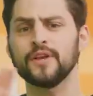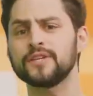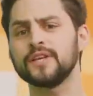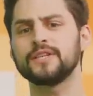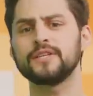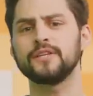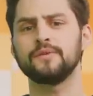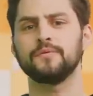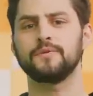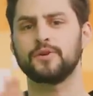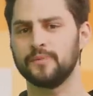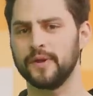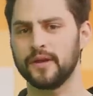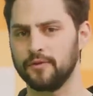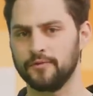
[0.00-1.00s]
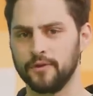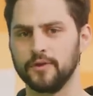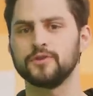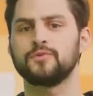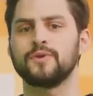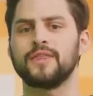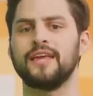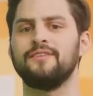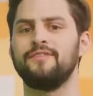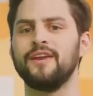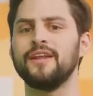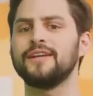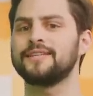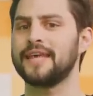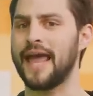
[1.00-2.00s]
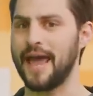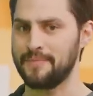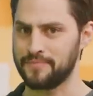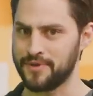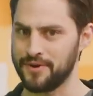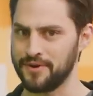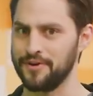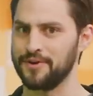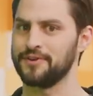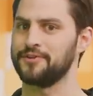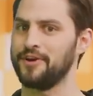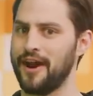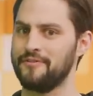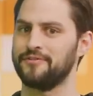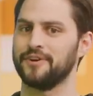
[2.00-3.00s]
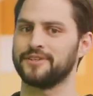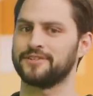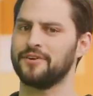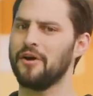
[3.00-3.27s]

This isn't to be confused with NVIDIA's Ampere graphics